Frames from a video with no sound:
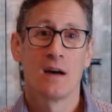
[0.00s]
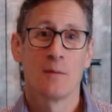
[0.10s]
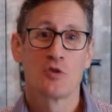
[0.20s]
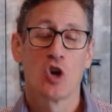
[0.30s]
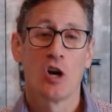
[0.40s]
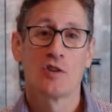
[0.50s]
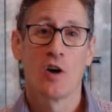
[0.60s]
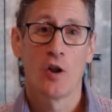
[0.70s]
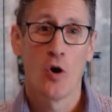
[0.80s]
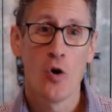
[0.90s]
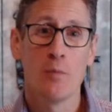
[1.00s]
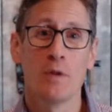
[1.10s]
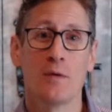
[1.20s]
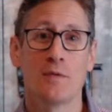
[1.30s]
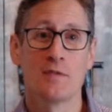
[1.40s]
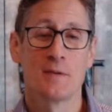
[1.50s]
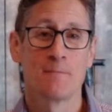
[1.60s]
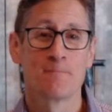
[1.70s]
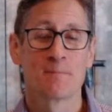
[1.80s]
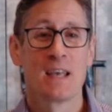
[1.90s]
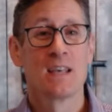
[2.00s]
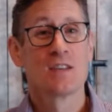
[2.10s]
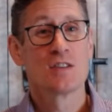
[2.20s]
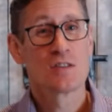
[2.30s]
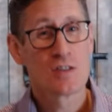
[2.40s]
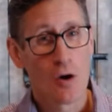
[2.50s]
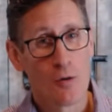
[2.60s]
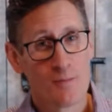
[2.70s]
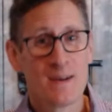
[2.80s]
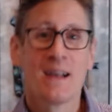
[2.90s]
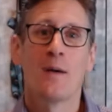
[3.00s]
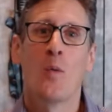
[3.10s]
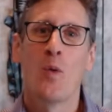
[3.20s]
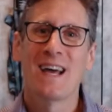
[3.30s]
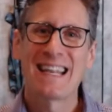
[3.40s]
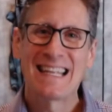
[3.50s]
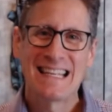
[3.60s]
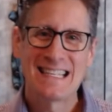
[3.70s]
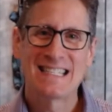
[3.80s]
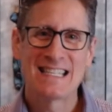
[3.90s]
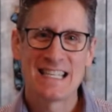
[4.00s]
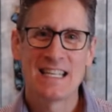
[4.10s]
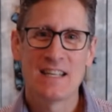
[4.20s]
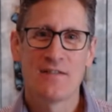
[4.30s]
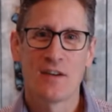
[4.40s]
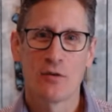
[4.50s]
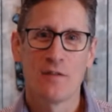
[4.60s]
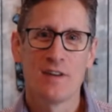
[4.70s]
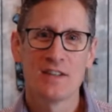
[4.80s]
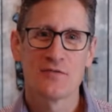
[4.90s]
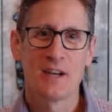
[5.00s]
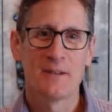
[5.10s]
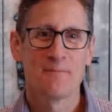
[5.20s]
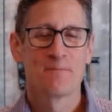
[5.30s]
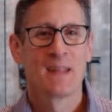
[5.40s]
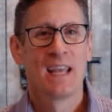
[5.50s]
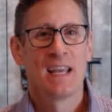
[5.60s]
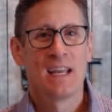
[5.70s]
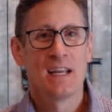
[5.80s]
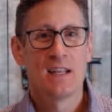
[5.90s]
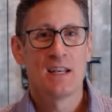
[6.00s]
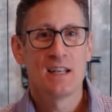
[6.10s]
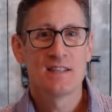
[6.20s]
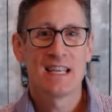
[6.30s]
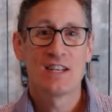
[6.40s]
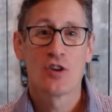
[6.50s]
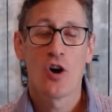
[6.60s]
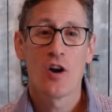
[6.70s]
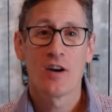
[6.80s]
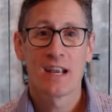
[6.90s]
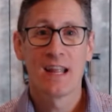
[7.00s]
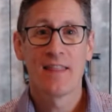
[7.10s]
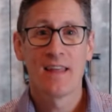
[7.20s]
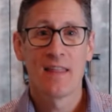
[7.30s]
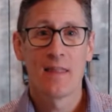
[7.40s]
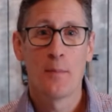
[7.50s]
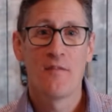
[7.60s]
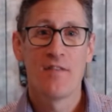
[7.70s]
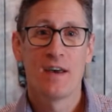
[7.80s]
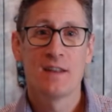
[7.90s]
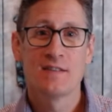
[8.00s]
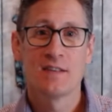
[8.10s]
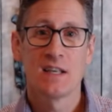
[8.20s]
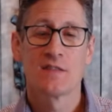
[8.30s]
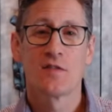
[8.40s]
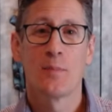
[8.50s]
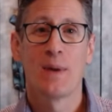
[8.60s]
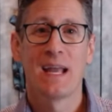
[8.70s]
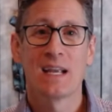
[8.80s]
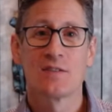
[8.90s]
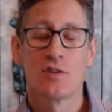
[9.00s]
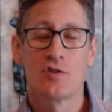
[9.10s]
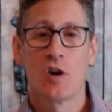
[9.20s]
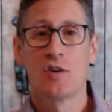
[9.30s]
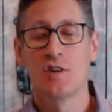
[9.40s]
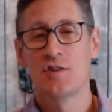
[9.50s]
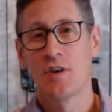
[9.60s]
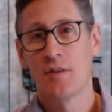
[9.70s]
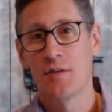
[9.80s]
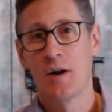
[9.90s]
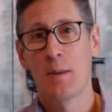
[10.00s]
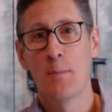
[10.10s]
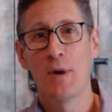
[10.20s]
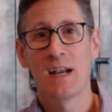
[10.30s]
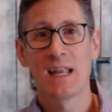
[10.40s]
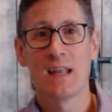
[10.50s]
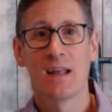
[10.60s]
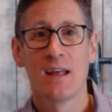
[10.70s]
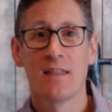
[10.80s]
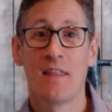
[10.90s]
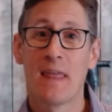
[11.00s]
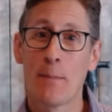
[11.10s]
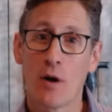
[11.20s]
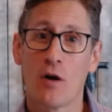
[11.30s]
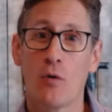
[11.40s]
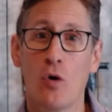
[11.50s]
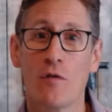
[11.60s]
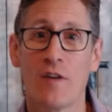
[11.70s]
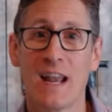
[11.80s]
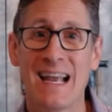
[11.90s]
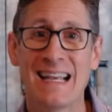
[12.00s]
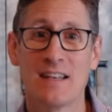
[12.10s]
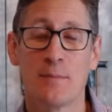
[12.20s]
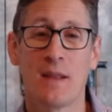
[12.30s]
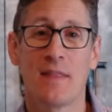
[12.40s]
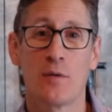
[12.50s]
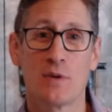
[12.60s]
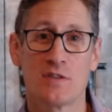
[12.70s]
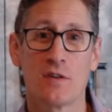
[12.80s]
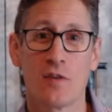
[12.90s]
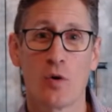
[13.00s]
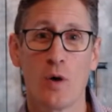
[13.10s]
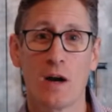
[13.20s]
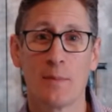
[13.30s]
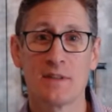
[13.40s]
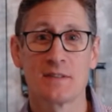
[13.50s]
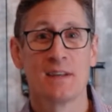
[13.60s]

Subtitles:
charge on home loans. So what is the federal funds rate? It is a target that the Fed sets for banks to charge each other on money that they borrow overnight to meet their reserve requirements.